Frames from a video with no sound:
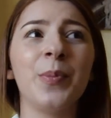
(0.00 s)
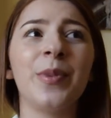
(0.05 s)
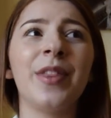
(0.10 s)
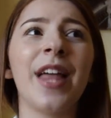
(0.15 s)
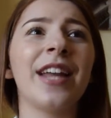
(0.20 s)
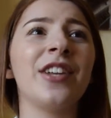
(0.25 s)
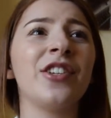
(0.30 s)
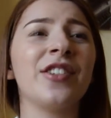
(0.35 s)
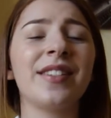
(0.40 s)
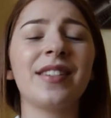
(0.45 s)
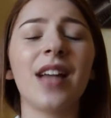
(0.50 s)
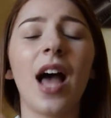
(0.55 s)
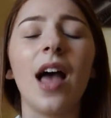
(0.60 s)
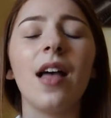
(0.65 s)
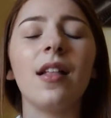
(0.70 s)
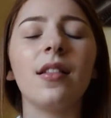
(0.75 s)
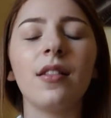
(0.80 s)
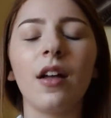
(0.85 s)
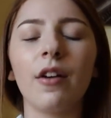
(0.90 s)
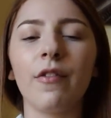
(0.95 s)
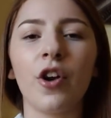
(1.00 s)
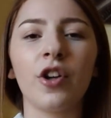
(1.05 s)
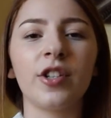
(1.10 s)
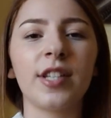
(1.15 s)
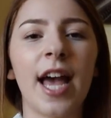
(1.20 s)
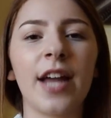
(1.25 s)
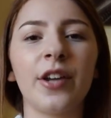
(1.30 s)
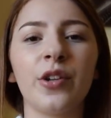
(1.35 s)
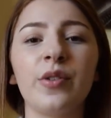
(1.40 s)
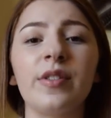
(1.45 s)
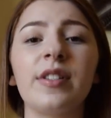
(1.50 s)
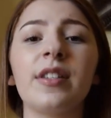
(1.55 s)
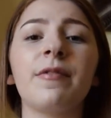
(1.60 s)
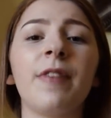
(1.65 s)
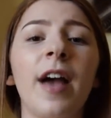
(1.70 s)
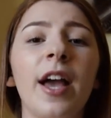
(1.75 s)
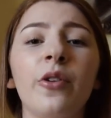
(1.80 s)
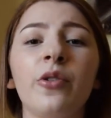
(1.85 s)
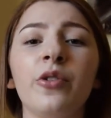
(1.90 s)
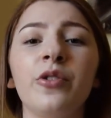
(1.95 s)
They just, I love her tattoos. If
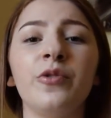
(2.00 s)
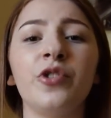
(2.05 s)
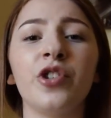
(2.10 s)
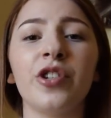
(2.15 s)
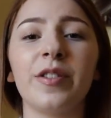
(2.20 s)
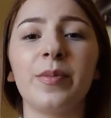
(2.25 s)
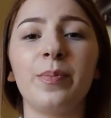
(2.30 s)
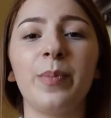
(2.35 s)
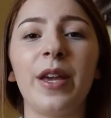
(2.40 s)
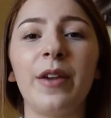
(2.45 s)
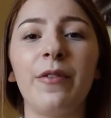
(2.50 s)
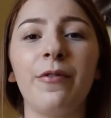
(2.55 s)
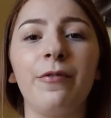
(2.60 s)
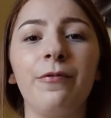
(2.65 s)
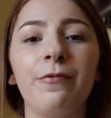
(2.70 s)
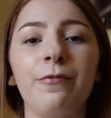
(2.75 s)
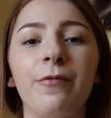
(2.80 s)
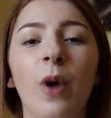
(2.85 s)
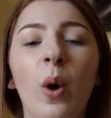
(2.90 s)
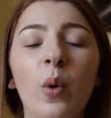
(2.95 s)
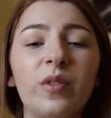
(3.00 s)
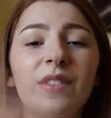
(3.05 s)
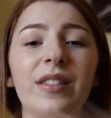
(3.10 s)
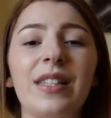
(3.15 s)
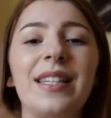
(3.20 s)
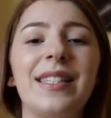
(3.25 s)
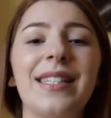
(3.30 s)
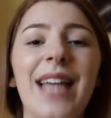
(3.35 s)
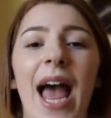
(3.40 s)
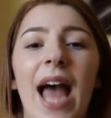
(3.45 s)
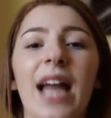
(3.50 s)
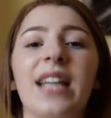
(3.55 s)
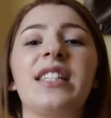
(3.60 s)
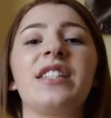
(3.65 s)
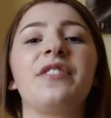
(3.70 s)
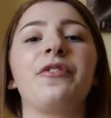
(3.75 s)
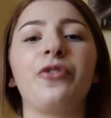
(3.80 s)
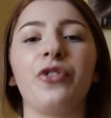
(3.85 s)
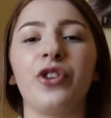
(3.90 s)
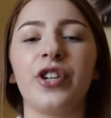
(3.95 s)
I could just be falsely
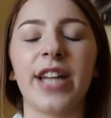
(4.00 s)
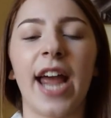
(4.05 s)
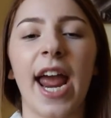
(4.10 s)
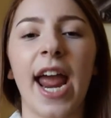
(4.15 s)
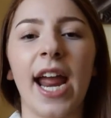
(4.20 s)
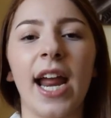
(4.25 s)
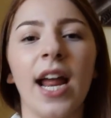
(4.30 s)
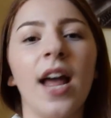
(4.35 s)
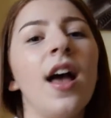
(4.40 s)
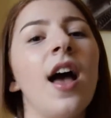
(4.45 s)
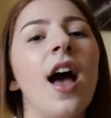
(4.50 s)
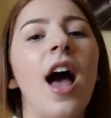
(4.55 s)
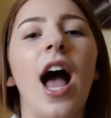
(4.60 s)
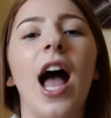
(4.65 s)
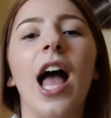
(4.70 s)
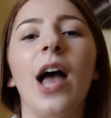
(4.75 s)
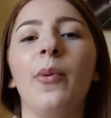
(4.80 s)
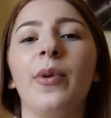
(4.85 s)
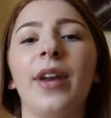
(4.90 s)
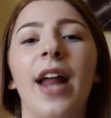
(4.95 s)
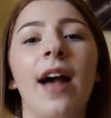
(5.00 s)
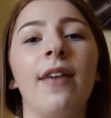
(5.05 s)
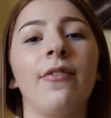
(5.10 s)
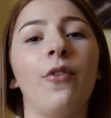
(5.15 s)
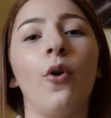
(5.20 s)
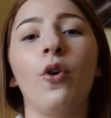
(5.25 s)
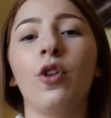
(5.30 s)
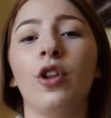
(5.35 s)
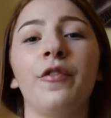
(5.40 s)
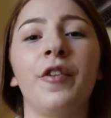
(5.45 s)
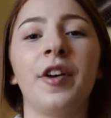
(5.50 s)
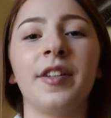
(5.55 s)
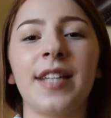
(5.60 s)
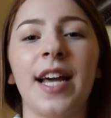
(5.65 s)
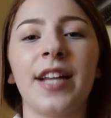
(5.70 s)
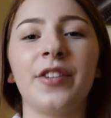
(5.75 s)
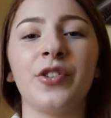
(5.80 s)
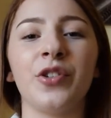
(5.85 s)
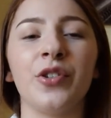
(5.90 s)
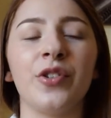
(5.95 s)
tattered for a day, I would have all of her
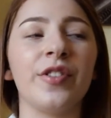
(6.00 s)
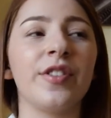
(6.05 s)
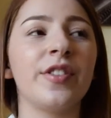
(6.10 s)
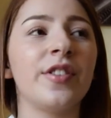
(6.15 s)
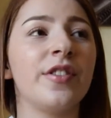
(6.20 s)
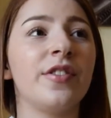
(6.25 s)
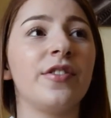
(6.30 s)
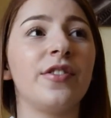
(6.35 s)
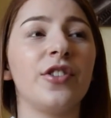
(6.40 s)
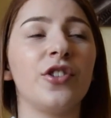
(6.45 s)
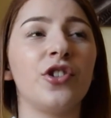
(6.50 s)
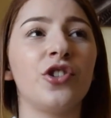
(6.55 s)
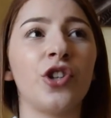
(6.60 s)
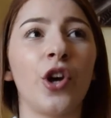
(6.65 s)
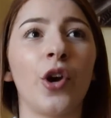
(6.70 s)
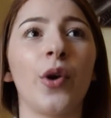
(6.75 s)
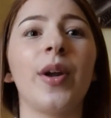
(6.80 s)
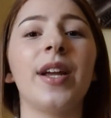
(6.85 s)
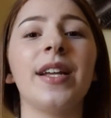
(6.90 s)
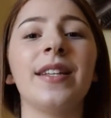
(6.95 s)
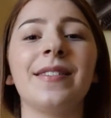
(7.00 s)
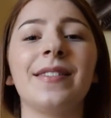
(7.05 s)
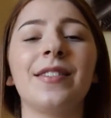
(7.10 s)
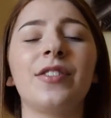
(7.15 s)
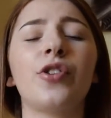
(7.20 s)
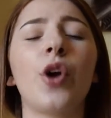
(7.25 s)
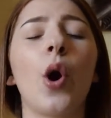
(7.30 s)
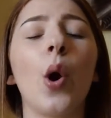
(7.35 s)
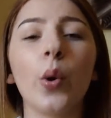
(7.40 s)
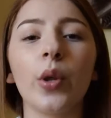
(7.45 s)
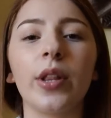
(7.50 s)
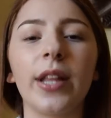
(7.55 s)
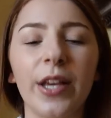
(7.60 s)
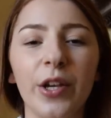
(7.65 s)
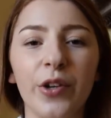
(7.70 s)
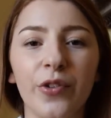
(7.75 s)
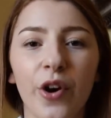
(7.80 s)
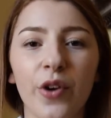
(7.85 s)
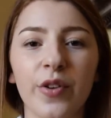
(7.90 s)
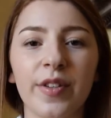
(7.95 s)
tattoos. The show is totally
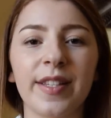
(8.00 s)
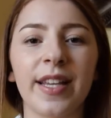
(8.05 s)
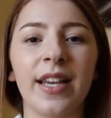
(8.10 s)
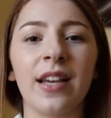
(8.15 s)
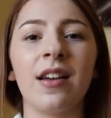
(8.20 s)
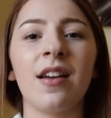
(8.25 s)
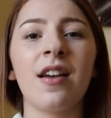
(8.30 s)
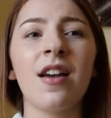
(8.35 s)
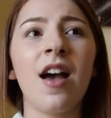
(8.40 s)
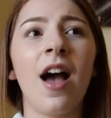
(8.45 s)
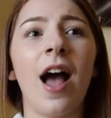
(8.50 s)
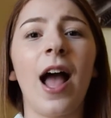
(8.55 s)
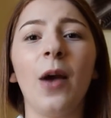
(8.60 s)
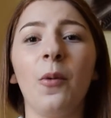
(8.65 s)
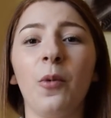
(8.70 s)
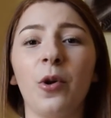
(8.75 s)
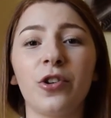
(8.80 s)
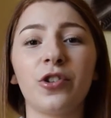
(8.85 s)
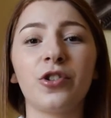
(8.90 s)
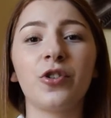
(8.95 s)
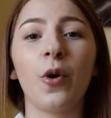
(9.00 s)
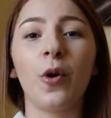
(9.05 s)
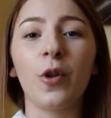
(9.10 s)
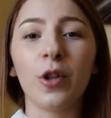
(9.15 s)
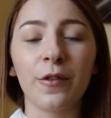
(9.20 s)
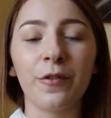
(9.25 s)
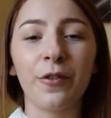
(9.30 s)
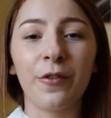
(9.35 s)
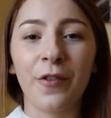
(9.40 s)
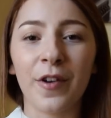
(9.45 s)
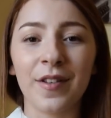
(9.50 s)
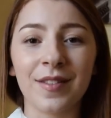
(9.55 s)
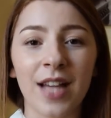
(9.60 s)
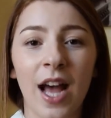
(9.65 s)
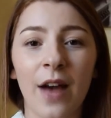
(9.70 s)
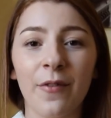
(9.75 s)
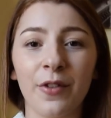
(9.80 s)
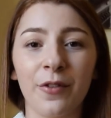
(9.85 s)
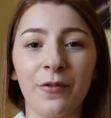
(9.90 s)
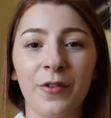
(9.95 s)
engrossing. I watched all of the first
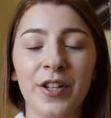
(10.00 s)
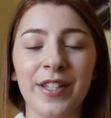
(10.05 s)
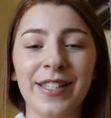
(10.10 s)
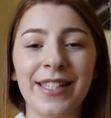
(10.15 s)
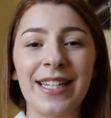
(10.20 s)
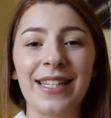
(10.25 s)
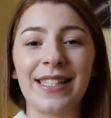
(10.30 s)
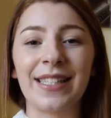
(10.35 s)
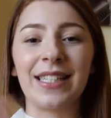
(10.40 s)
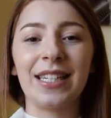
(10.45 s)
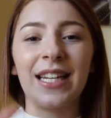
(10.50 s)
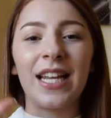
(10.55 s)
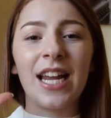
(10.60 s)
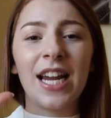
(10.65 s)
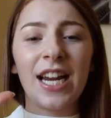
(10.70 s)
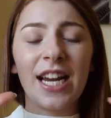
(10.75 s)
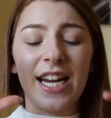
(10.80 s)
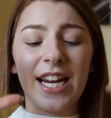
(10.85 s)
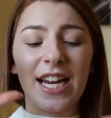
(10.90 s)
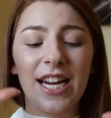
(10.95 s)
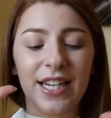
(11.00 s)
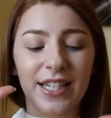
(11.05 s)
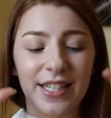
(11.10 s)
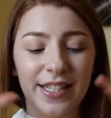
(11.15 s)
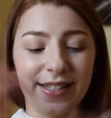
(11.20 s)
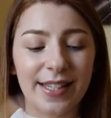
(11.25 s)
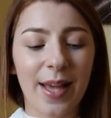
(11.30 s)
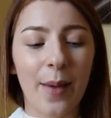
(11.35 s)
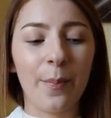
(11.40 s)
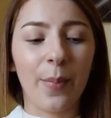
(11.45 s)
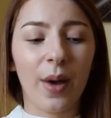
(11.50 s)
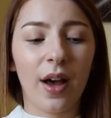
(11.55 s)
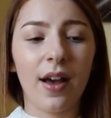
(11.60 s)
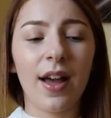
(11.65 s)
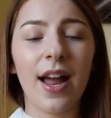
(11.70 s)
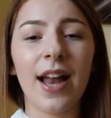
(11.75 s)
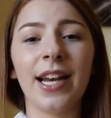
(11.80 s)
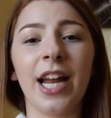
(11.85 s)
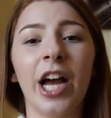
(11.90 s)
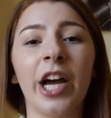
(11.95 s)
half of the first season in
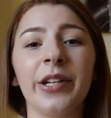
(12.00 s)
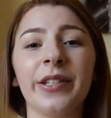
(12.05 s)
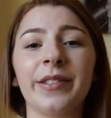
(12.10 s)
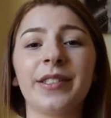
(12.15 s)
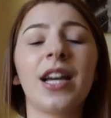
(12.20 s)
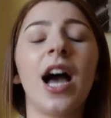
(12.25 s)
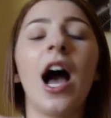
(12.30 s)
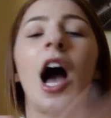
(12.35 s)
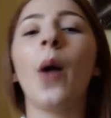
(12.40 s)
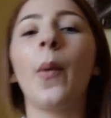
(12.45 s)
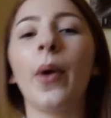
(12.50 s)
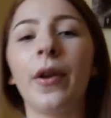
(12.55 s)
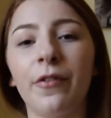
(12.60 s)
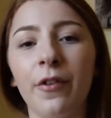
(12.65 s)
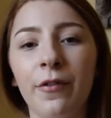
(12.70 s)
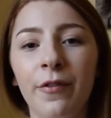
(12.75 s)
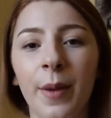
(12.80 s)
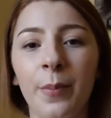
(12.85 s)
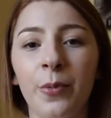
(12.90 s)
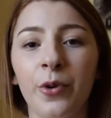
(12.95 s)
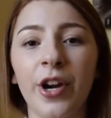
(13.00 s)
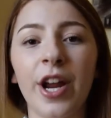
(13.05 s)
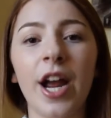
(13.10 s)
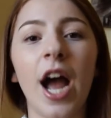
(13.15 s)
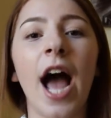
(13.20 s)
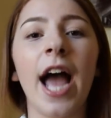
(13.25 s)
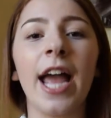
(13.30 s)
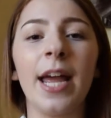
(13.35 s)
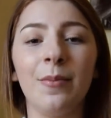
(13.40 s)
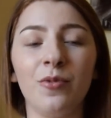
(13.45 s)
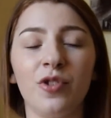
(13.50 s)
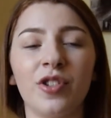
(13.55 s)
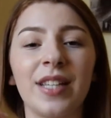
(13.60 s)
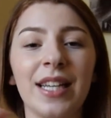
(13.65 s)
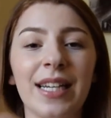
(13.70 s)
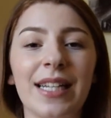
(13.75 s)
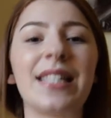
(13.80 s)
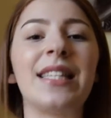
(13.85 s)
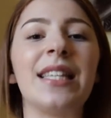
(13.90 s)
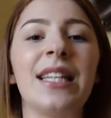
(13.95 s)
December and now I can't wait for February. I am just
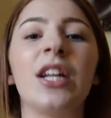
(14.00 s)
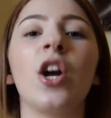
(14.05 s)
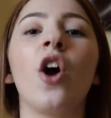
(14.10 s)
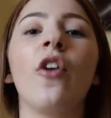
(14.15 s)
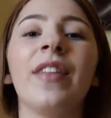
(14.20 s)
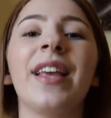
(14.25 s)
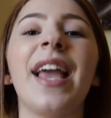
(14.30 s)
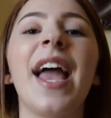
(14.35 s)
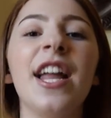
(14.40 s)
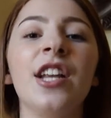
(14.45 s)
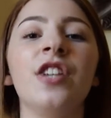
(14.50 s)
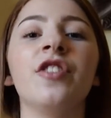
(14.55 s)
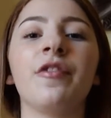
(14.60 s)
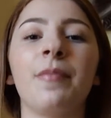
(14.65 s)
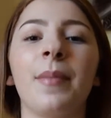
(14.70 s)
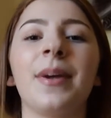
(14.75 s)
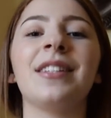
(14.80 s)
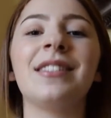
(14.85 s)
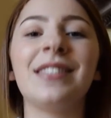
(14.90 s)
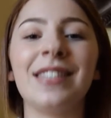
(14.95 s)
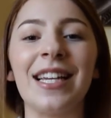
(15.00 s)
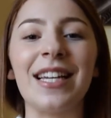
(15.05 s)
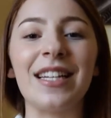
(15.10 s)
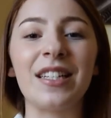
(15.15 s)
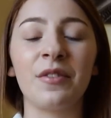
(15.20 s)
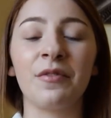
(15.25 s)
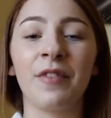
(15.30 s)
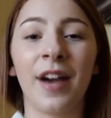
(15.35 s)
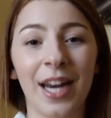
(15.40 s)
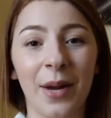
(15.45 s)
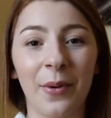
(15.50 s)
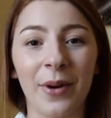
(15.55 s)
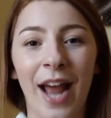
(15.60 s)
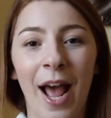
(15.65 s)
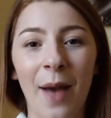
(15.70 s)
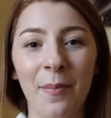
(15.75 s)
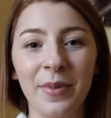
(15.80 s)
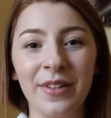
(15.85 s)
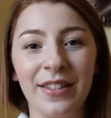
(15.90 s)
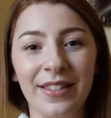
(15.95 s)
like sitting on the edge of my seat to find out what
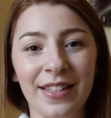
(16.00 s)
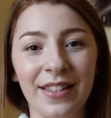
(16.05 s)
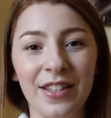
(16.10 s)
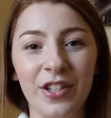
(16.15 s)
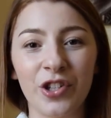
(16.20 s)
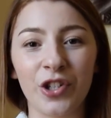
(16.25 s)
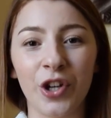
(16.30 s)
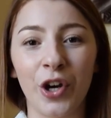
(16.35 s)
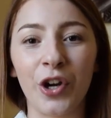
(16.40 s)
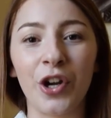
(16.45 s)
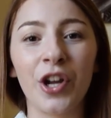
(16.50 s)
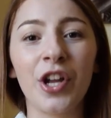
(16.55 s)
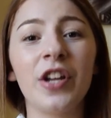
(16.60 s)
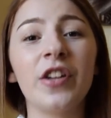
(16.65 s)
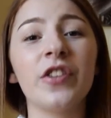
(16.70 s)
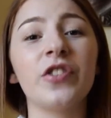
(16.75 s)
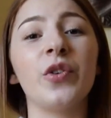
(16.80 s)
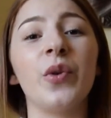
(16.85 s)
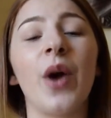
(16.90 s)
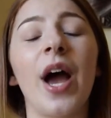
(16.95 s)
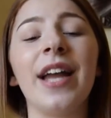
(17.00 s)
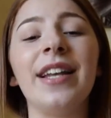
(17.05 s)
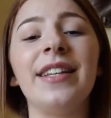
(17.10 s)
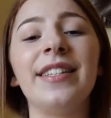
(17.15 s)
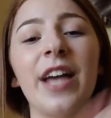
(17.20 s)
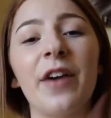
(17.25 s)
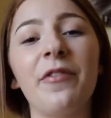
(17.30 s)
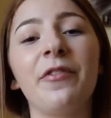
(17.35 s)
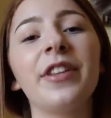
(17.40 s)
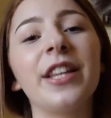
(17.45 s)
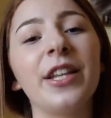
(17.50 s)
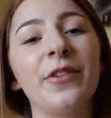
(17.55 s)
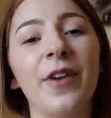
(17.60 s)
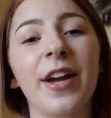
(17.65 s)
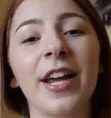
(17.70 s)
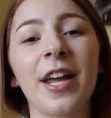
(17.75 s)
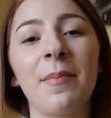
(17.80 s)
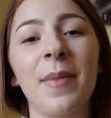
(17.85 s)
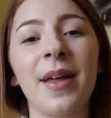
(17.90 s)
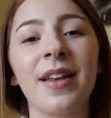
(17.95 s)
happens in this show. So I definitely
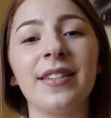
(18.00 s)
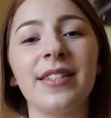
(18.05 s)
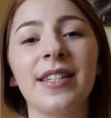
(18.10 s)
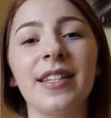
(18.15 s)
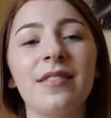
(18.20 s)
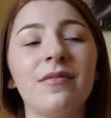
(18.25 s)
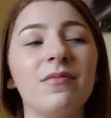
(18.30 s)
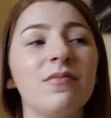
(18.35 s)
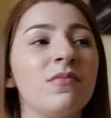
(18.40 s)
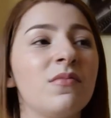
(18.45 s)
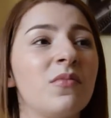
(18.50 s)
recommend it.